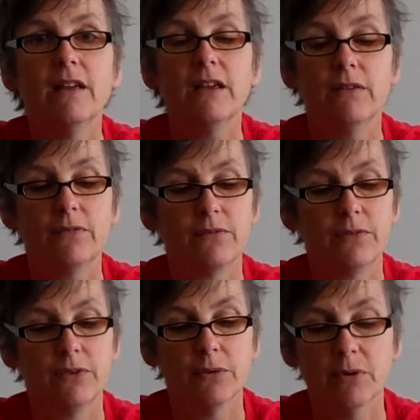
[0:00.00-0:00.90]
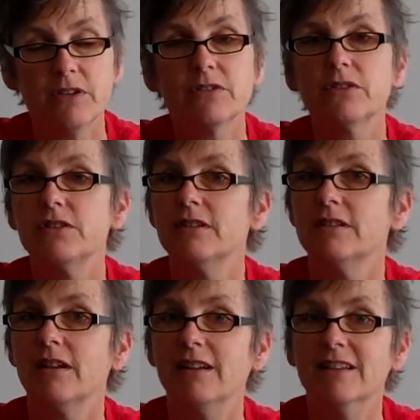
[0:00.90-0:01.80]
if the research
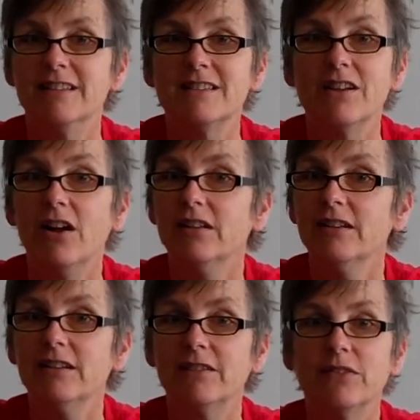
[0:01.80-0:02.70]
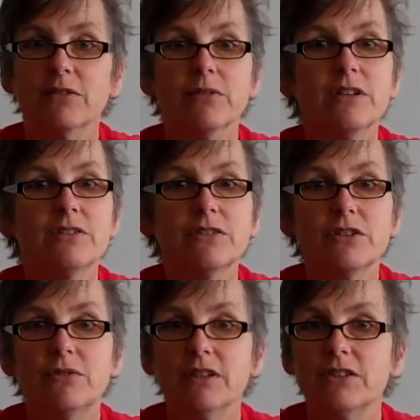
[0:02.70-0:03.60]
design is solid, if the
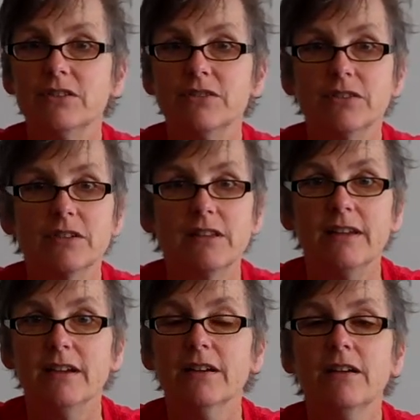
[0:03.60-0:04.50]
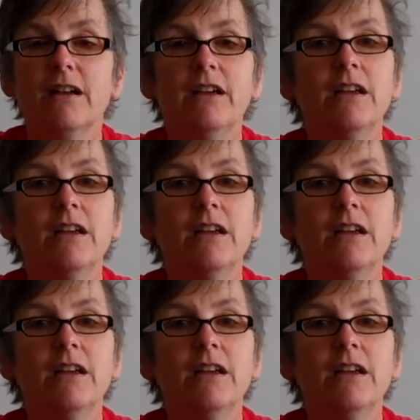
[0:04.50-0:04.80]
research questions are clear,